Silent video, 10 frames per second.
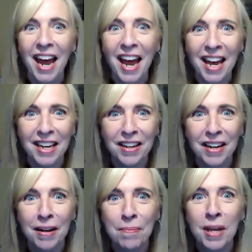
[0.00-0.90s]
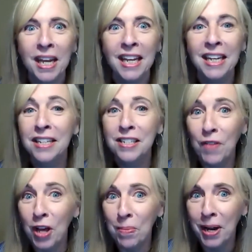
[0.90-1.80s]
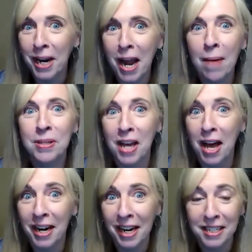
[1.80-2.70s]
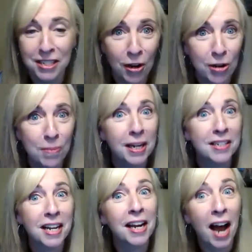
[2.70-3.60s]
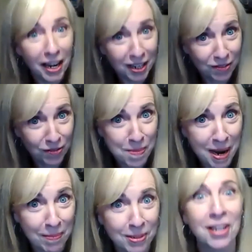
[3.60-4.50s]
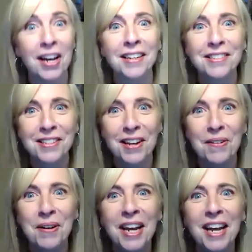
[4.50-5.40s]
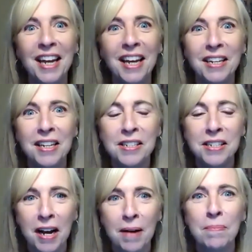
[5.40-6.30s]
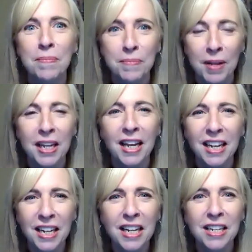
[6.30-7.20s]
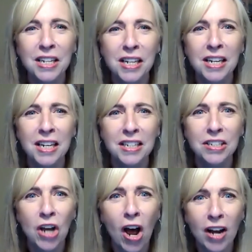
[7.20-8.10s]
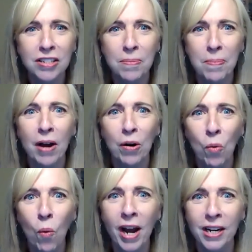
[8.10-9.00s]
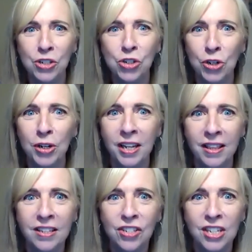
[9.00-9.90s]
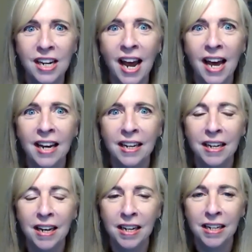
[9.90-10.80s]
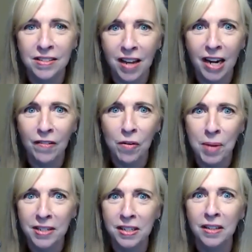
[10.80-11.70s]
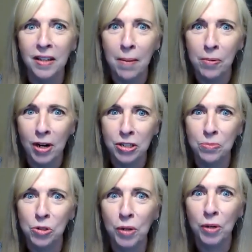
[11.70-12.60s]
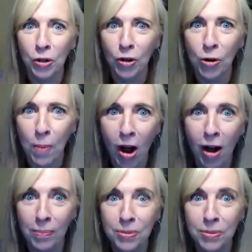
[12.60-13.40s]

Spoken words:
And it is available on Amazon. I can tell you because I got it from Amazon. So it is, it talks about quite a journey that she had, and it's kind of amazing collaboration between her and her mom.